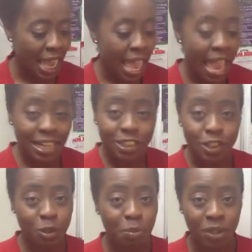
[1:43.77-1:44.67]
And it's
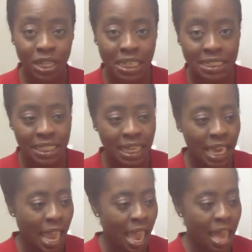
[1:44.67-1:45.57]
super easy,
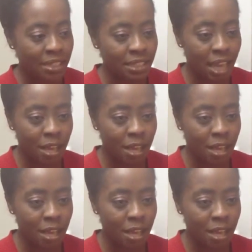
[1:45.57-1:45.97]
and